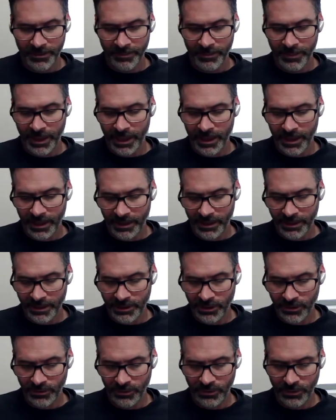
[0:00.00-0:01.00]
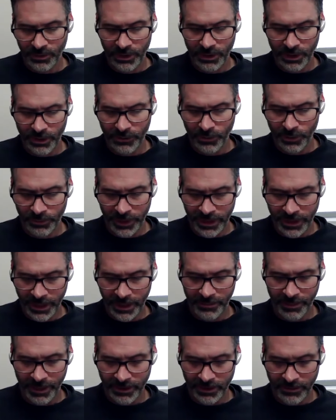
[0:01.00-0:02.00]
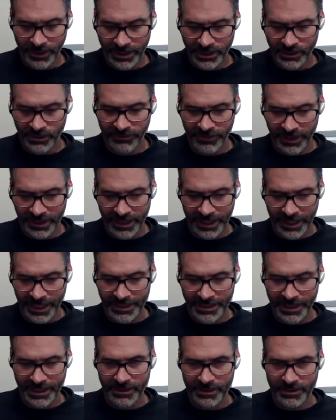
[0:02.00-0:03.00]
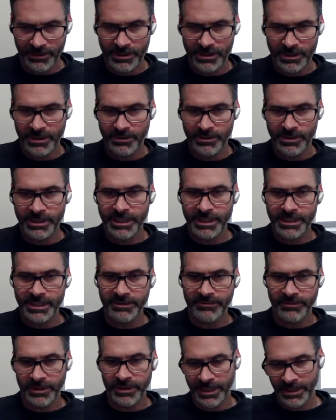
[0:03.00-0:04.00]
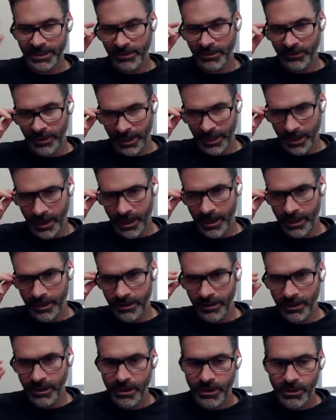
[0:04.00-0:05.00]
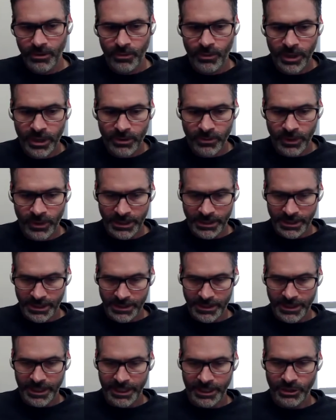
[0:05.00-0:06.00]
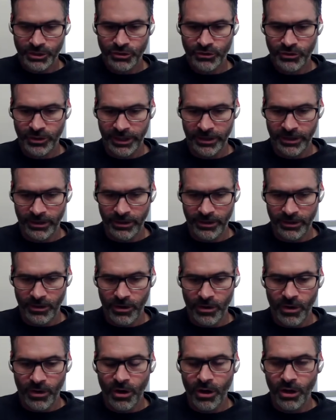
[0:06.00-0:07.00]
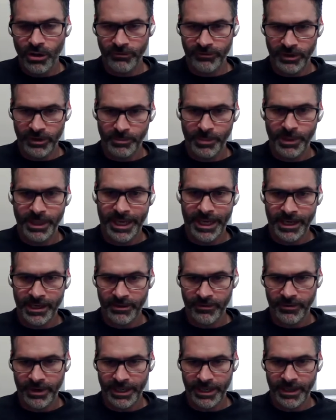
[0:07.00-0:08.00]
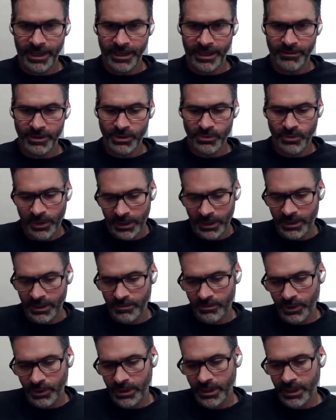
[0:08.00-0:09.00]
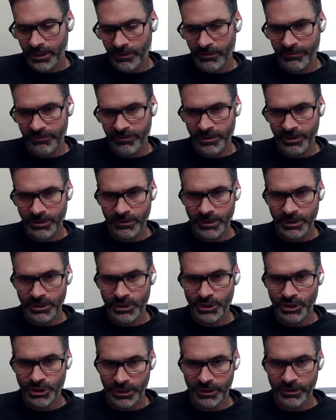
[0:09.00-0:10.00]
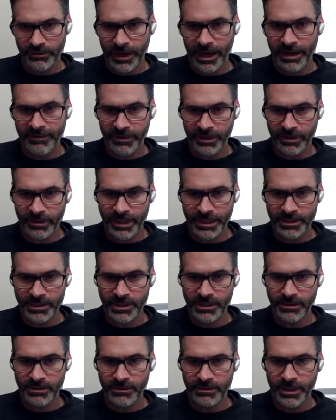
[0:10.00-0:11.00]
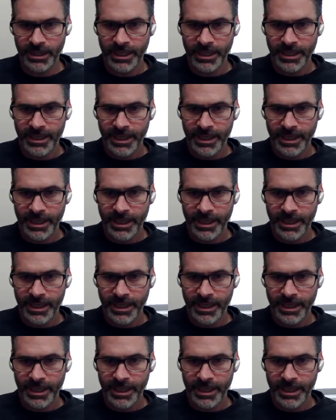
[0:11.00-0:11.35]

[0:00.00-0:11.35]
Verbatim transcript: Um, uh, so when we think about the rescue effect, like I said, there's there's six different things going on. One of the ones that's getting triggered all over the planet right now is what in the book I refer to as geographic rescue.